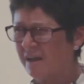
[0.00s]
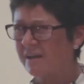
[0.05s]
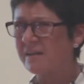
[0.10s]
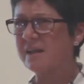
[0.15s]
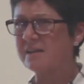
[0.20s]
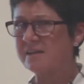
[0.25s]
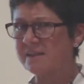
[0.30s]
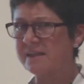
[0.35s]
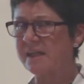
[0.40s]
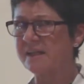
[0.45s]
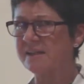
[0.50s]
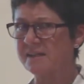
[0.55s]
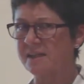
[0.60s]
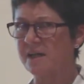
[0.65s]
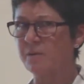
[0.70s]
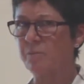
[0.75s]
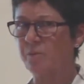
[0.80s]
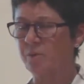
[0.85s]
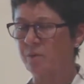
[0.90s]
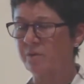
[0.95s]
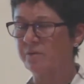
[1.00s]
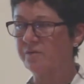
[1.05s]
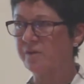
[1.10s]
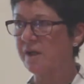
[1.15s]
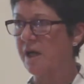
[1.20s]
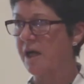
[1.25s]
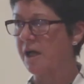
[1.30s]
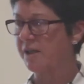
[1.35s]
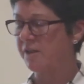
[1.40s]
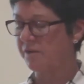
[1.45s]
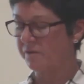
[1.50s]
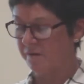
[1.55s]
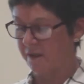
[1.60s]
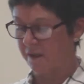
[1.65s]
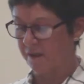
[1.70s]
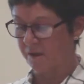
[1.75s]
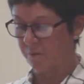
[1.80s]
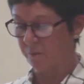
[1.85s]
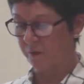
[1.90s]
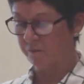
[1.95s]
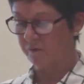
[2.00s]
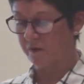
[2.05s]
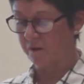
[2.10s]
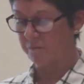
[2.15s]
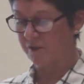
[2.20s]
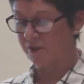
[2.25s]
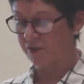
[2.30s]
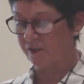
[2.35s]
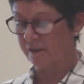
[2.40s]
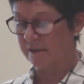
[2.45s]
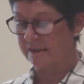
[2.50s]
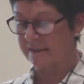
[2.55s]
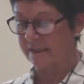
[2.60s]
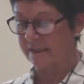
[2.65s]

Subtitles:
That's an example of the kind of thing that we've commissioned